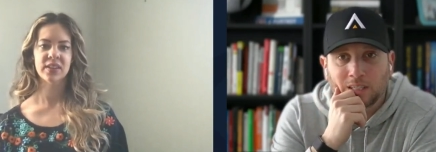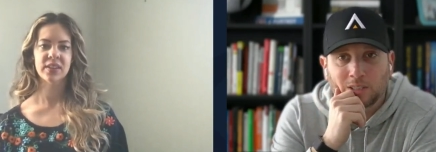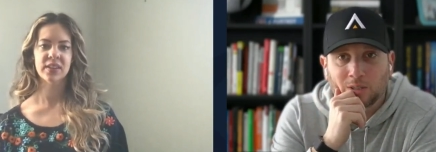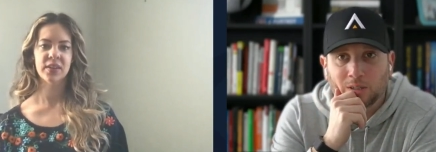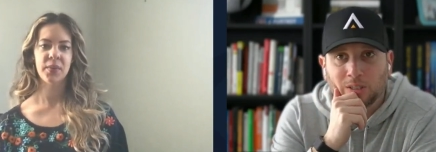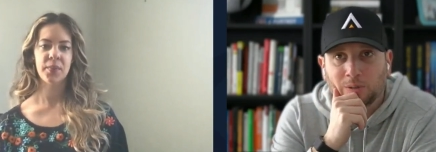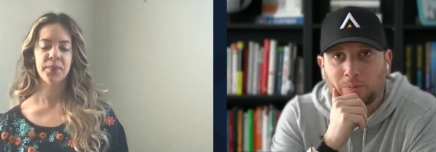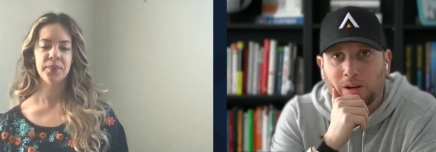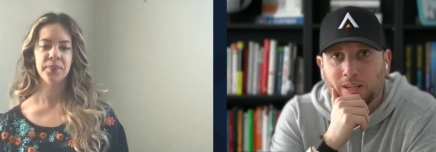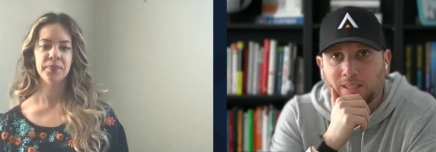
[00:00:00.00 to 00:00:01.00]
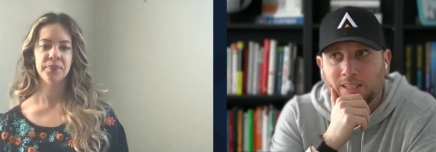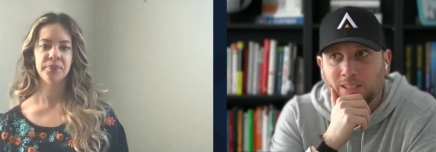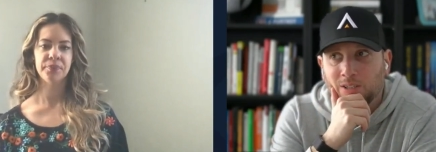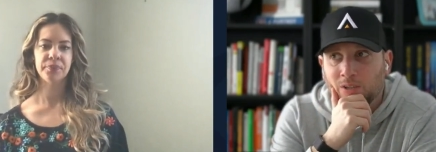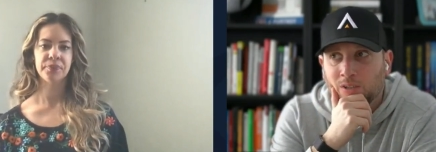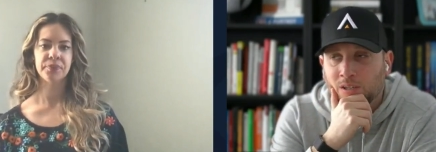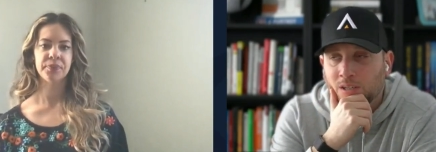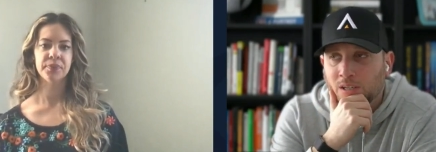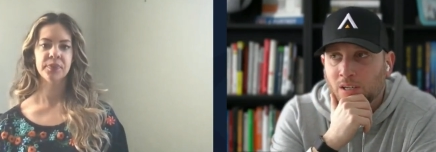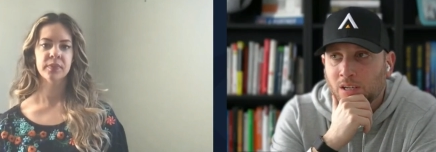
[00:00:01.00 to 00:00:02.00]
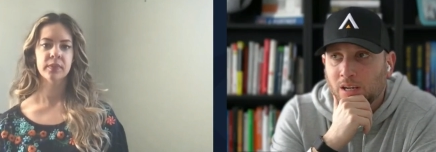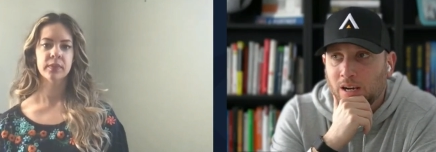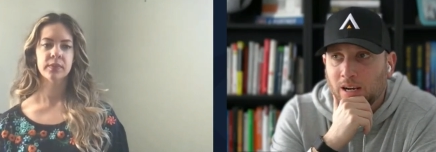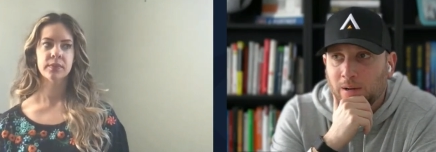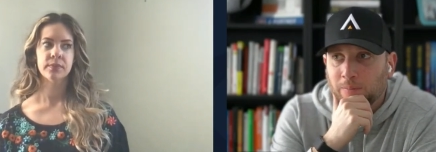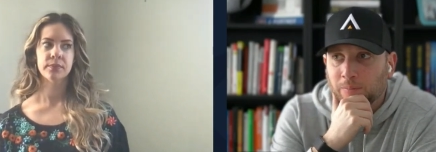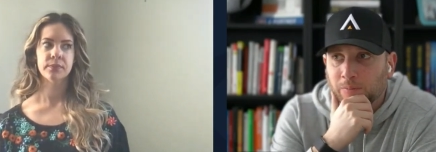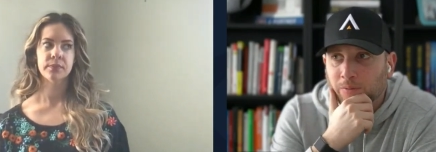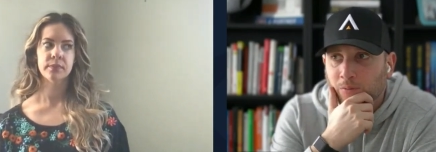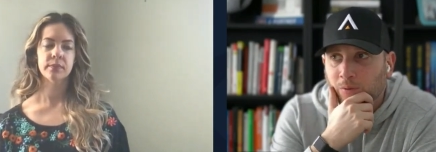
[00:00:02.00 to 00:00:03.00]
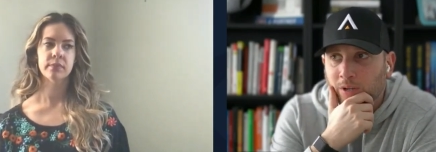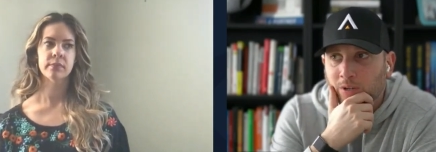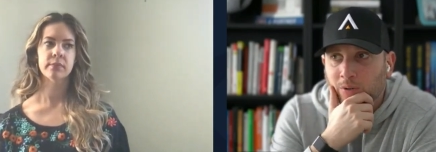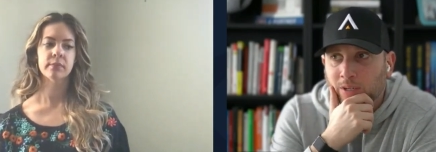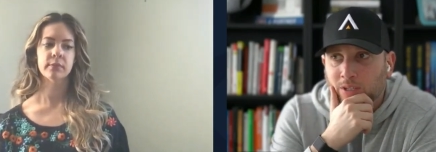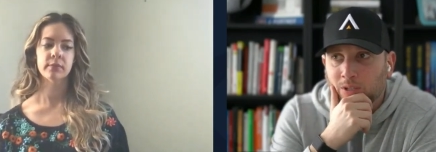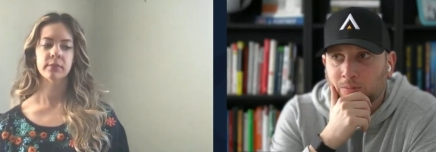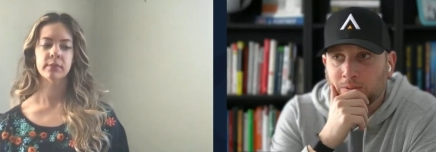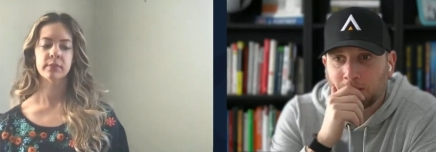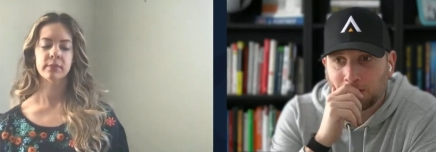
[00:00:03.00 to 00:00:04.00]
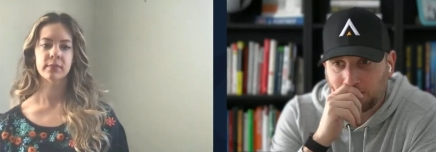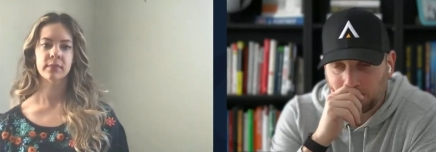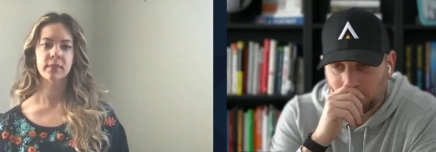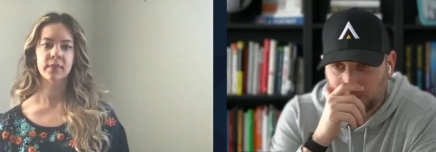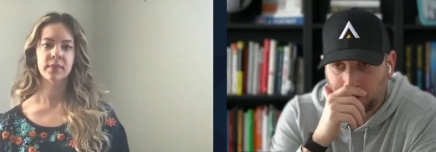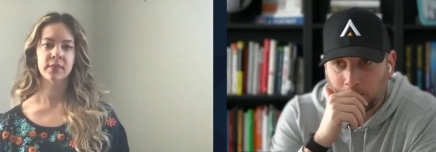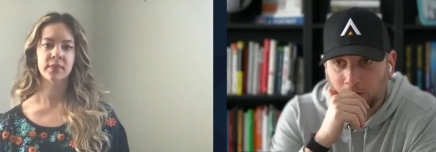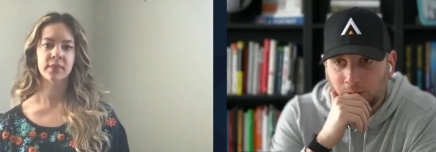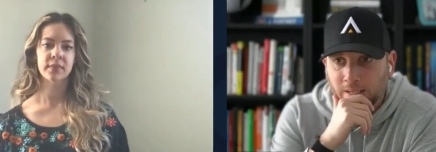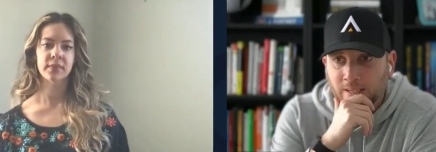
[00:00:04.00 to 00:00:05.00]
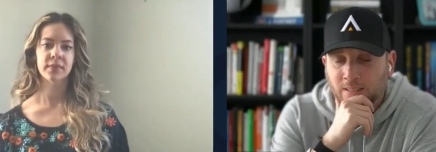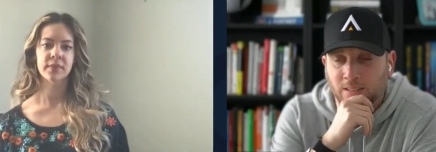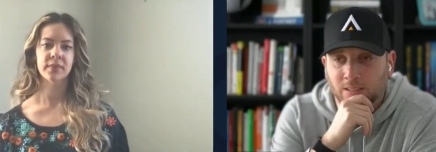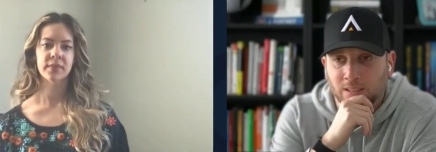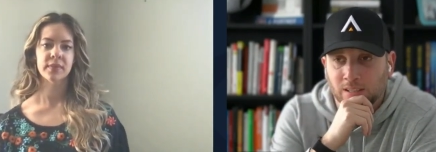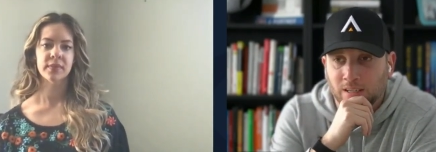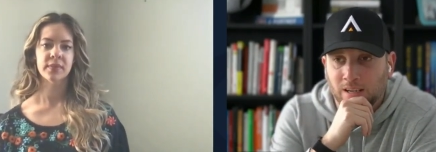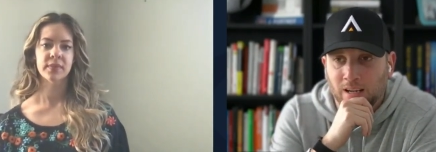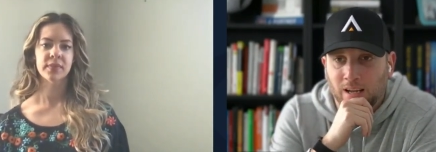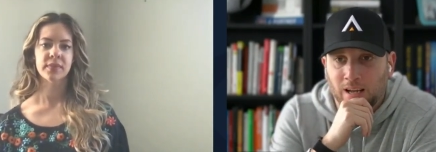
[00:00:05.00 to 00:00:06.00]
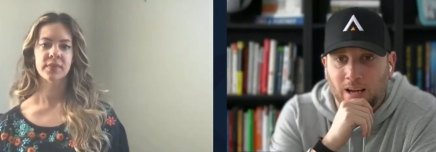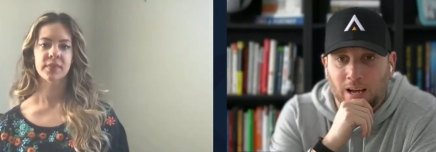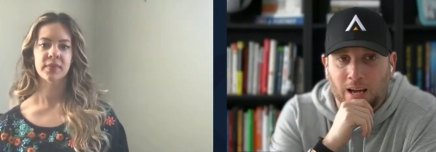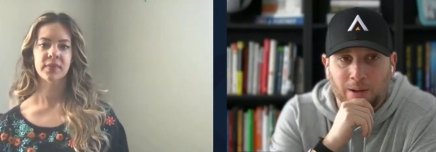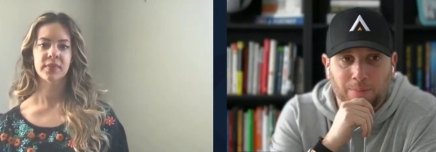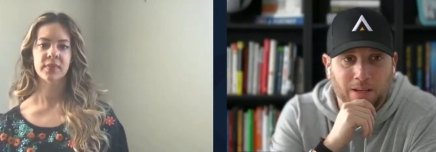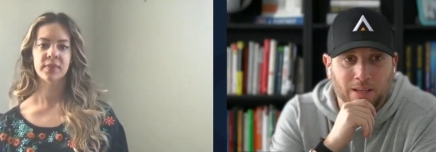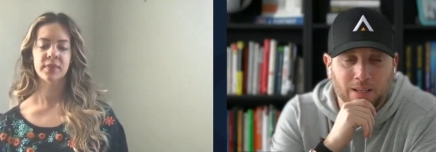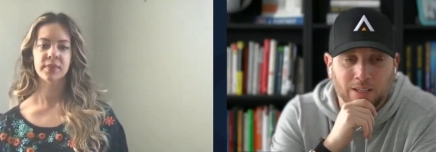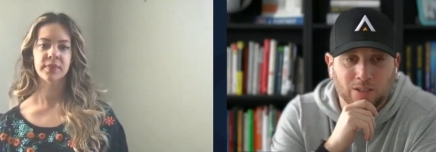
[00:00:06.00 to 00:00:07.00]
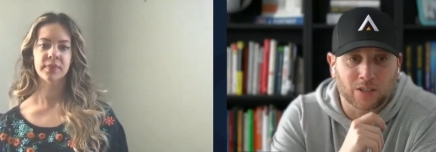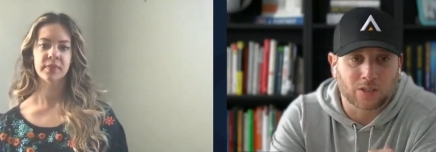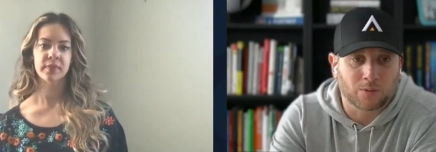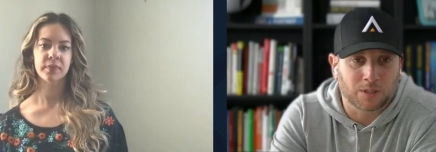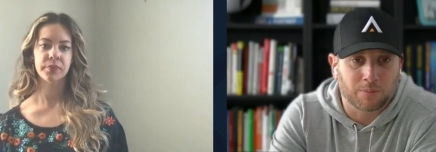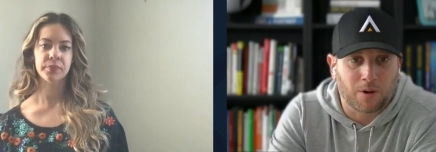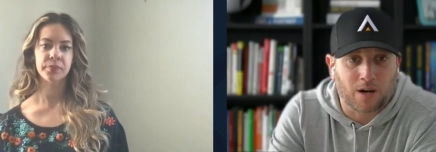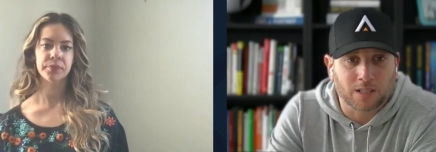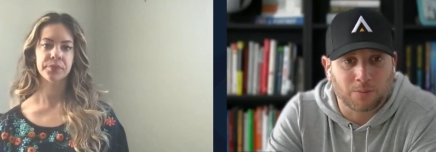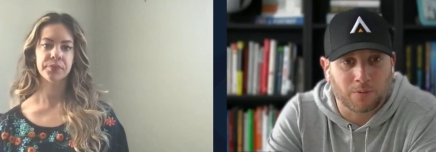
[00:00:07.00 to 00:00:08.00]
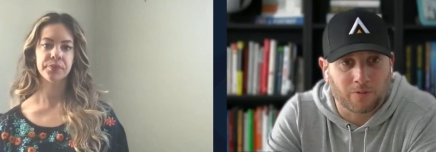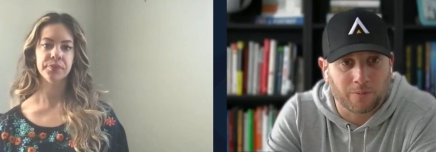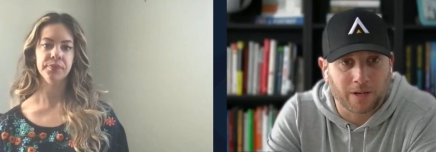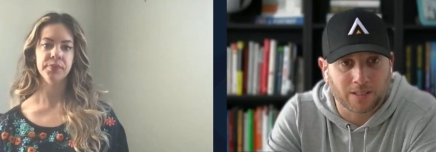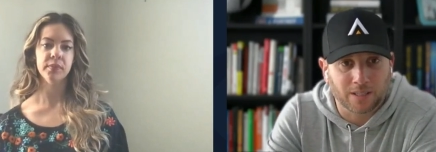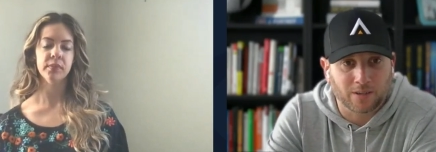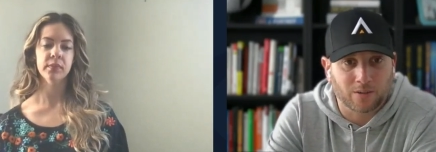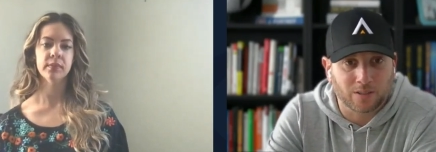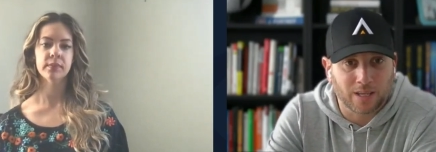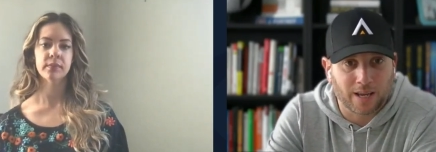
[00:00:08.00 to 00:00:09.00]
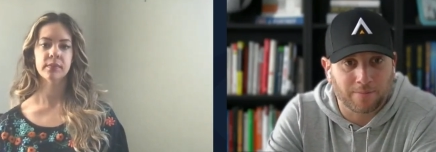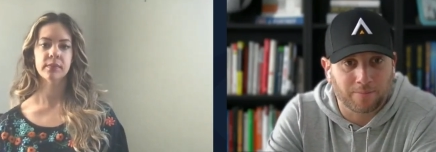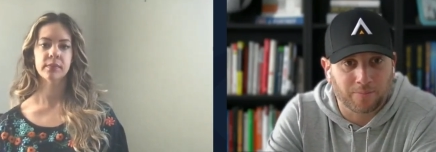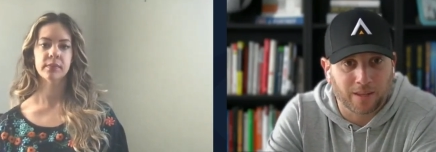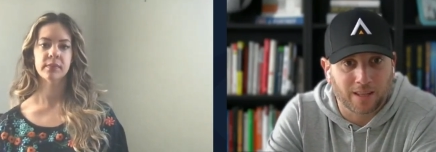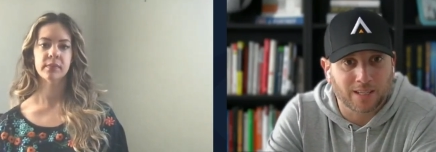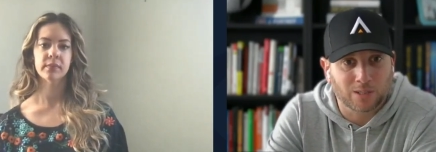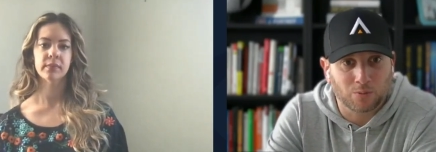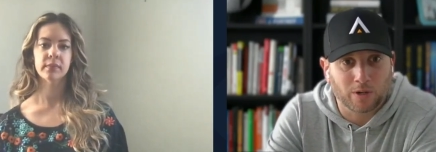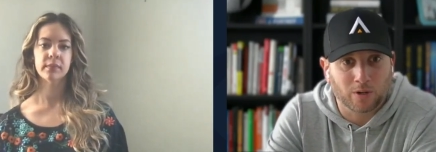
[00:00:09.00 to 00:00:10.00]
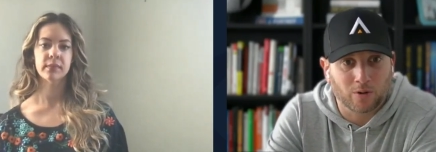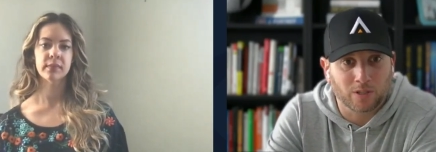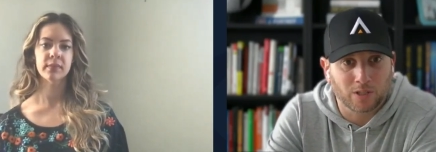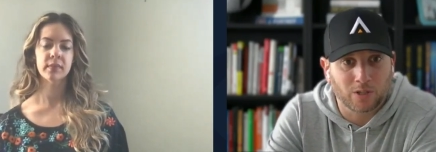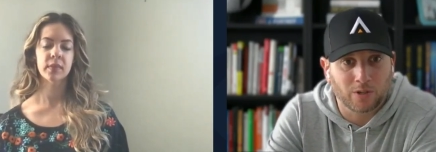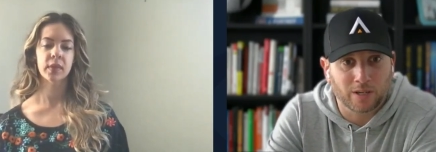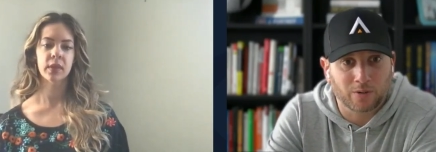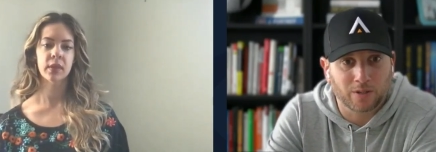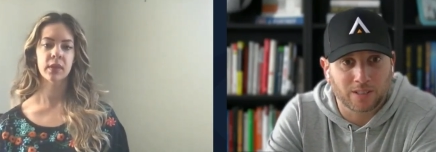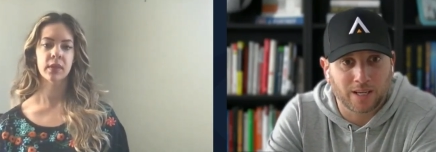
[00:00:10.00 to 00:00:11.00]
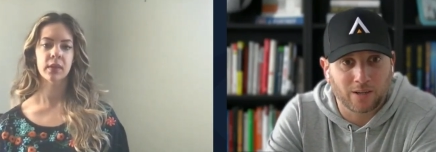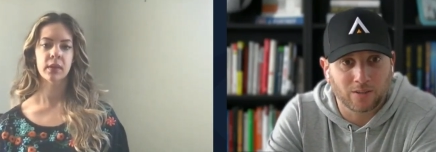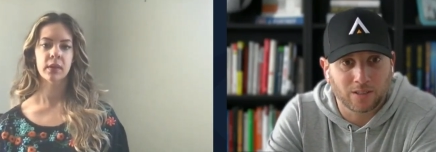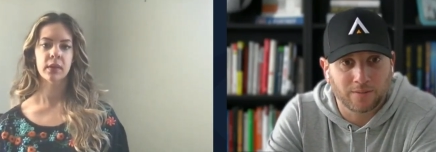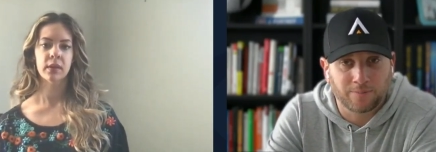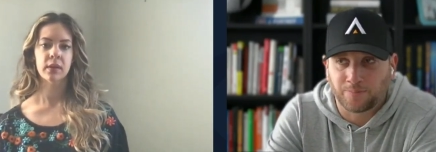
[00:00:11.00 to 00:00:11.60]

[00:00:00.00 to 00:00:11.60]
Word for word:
Speaker 1: Is your is your product seasonal? Um, what are you doing in terms of promotions? I mean, it's it's almost impossible for me to sit there and say this is what you're going to do to increase sales.